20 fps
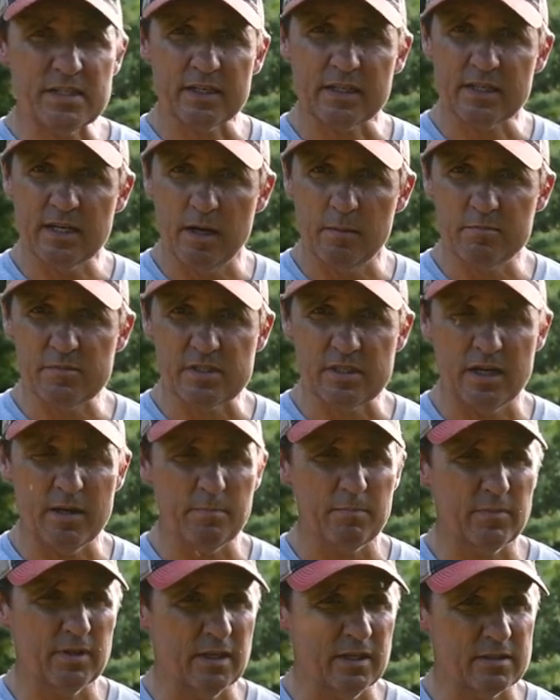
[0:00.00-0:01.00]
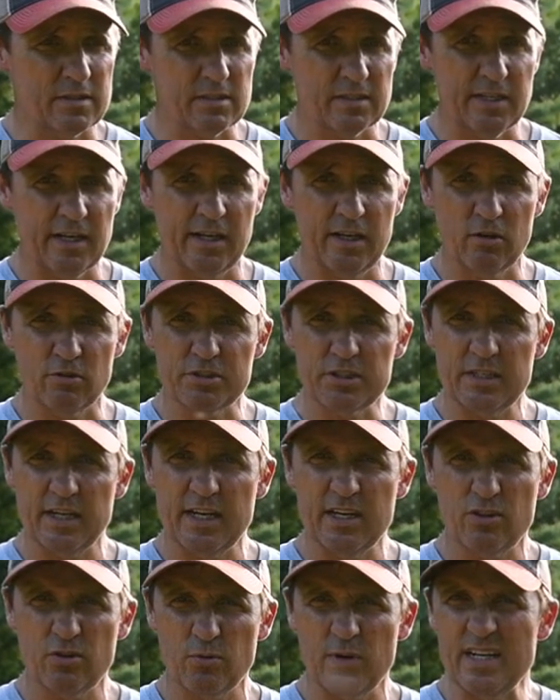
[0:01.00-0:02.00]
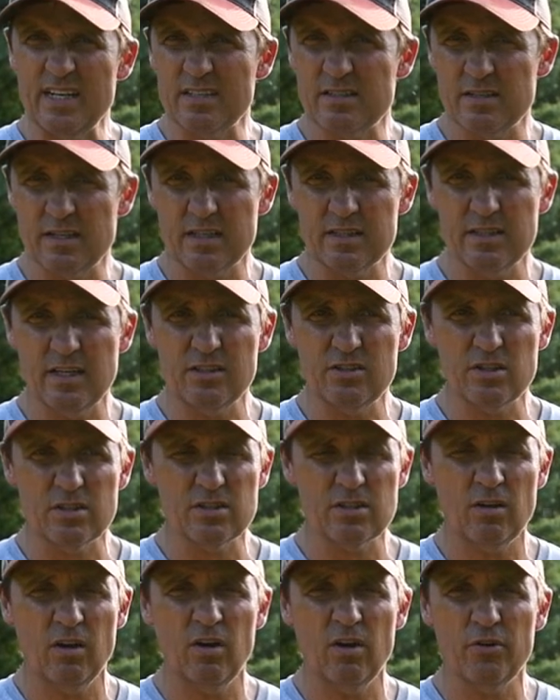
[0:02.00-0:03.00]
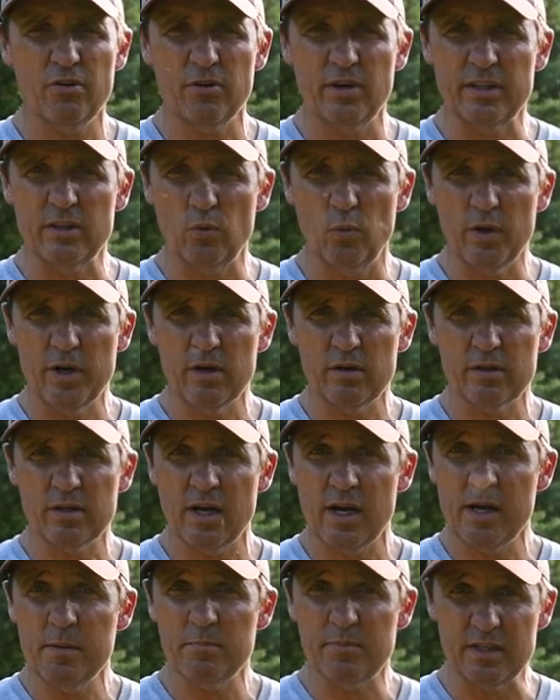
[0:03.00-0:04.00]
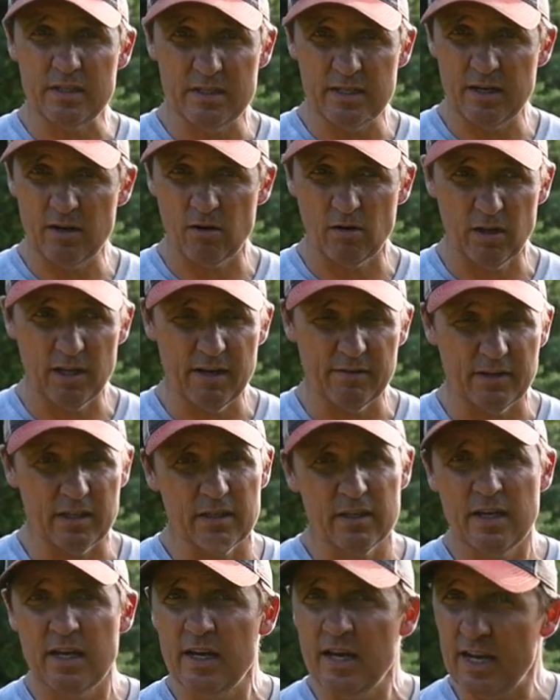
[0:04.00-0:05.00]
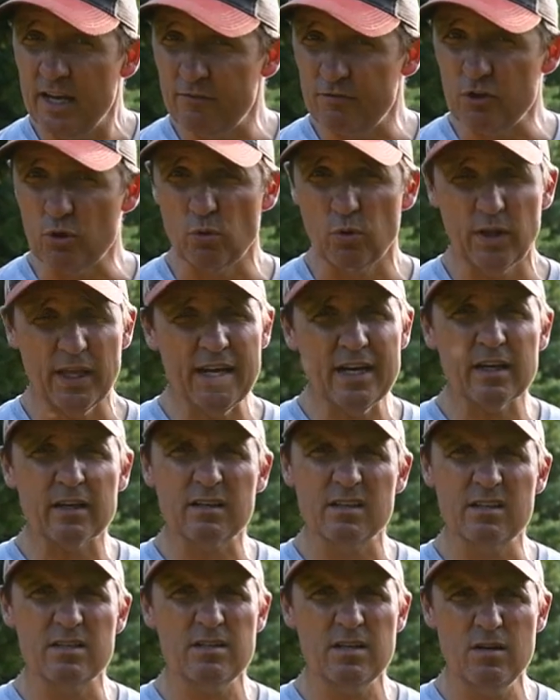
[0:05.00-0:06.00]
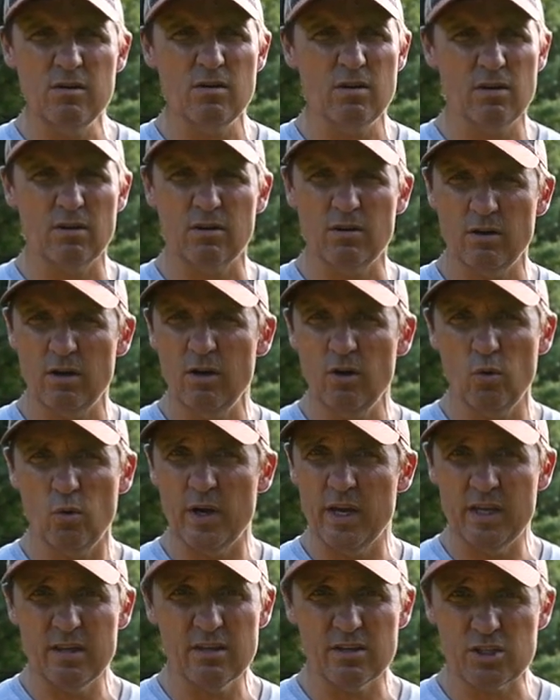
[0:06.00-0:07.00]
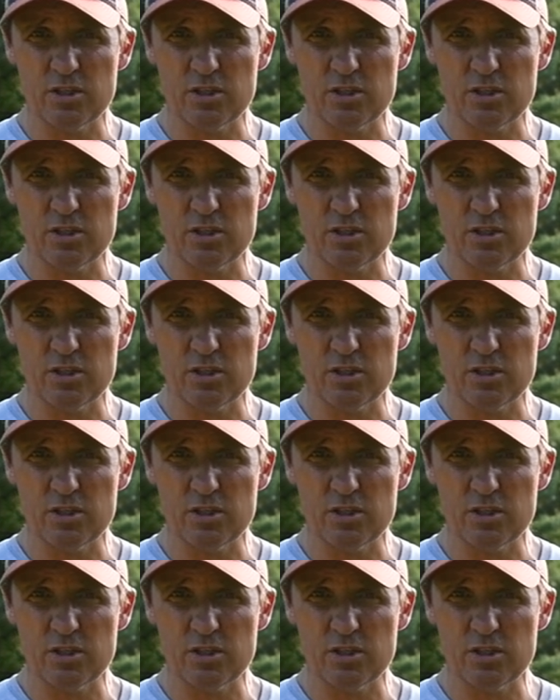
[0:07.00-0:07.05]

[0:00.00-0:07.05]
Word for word: it comes up, it it'll stay three to six inches tall during the winter time. The deer love it. If you let it continue to grow in the